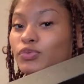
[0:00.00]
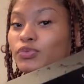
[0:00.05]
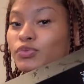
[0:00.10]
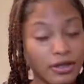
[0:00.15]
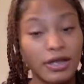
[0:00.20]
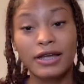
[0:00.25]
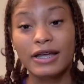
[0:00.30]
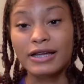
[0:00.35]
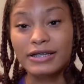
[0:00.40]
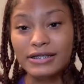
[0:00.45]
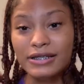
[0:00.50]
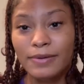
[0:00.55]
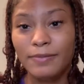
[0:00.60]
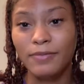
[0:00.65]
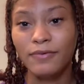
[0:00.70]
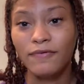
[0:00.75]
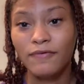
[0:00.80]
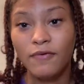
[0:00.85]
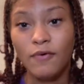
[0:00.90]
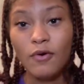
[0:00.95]
Like I said
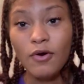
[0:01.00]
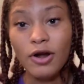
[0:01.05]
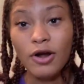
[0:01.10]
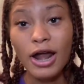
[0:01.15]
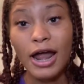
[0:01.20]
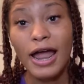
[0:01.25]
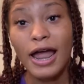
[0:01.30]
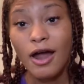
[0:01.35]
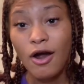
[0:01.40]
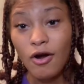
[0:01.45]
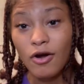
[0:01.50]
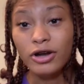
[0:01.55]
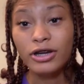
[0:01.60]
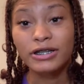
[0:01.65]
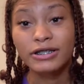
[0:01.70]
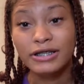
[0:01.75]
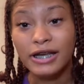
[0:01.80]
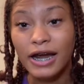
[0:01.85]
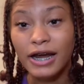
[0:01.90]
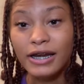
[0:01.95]
before, I had already
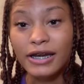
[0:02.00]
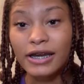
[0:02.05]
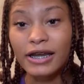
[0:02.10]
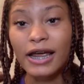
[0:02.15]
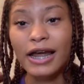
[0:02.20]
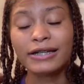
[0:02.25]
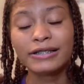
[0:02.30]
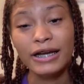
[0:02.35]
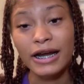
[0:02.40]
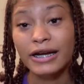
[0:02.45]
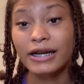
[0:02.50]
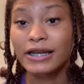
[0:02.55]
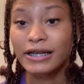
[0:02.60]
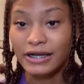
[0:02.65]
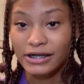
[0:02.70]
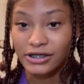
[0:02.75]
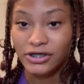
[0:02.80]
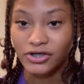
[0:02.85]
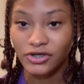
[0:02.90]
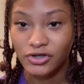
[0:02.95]
dyed it. I dyed it
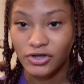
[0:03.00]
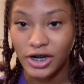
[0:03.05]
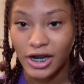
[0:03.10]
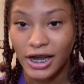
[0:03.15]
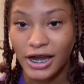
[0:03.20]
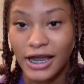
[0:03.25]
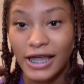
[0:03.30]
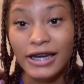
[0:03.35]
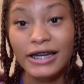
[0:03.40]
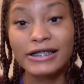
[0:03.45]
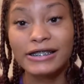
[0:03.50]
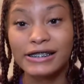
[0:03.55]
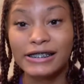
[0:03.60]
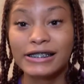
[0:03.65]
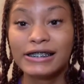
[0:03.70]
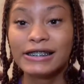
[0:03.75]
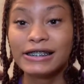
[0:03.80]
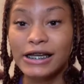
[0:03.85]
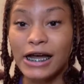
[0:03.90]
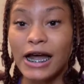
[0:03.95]
yesterday and it
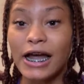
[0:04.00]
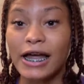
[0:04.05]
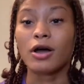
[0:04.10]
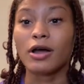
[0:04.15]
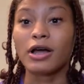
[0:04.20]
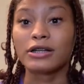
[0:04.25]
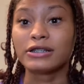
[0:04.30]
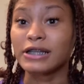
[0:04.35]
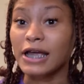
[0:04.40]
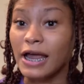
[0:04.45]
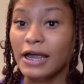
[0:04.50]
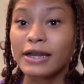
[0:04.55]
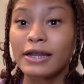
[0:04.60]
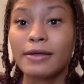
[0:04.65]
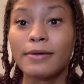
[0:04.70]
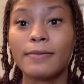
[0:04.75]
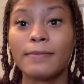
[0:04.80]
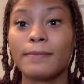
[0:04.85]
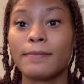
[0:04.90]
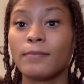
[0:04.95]
did dye. I dyed
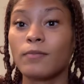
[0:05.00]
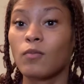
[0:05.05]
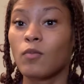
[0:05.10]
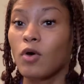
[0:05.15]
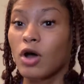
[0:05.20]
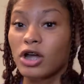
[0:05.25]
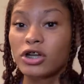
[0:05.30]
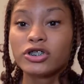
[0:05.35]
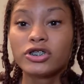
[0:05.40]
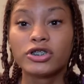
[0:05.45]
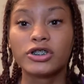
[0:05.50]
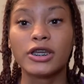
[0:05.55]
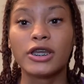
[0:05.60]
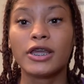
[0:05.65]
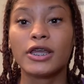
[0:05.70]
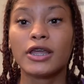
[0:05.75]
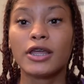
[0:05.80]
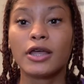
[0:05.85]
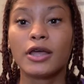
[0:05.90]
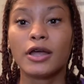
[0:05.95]
it, washed
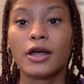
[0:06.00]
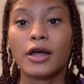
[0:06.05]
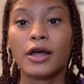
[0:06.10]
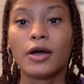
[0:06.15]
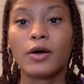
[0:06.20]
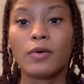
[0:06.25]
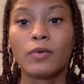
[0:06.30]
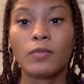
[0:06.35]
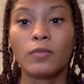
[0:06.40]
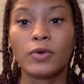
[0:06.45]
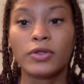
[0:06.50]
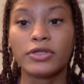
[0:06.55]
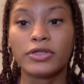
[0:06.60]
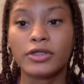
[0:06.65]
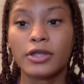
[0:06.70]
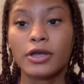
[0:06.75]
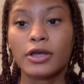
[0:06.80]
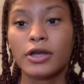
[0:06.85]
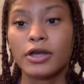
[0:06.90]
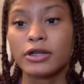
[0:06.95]
it with
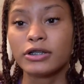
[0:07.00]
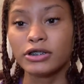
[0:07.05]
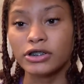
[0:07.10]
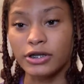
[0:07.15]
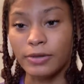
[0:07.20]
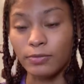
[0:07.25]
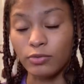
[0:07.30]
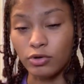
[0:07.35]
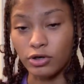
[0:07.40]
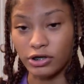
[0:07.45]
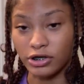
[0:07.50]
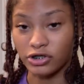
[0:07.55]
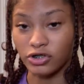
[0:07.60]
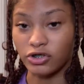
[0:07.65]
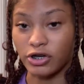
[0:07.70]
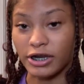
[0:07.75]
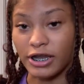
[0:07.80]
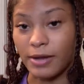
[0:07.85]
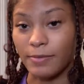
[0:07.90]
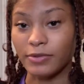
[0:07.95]
the shampoo conditioner
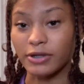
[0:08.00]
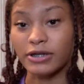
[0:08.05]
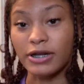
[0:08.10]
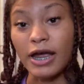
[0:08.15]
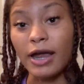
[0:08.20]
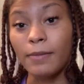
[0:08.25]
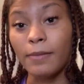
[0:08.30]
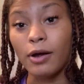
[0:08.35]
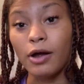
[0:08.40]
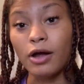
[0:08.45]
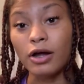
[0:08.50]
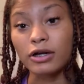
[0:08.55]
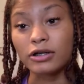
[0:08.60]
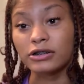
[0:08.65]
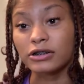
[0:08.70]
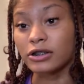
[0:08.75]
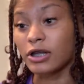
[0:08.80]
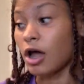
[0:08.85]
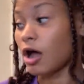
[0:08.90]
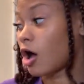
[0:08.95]
that came in the dye
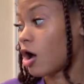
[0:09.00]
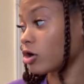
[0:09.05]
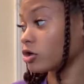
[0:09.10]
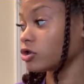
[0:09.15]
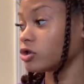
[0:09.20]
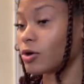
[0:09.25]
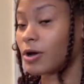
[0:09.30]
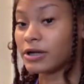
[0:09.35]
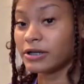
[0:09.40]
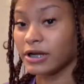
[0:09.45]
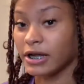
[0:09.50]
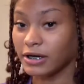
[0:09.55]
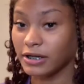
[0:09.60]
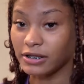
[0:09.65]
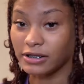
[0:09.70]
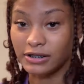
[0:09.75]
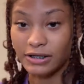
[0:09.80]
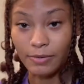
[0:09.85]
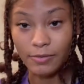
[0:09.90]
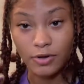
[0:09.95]
box. Also, I dyed it the
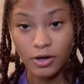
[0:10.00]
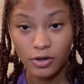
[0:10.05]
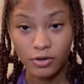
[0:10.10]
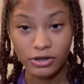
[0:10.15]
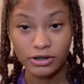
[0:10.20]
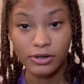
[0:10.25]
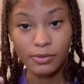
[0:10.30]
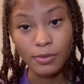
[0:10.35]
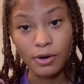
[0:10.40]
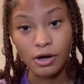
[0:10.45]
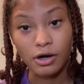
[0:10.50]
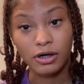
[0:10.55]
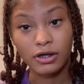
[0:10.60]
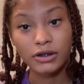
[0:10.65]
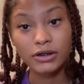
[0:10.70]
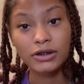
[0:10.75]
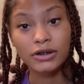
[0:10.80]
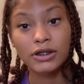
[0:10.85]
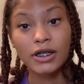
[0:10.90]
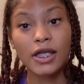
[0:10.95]
same color as the
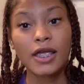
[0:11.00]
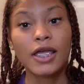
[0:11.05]
box.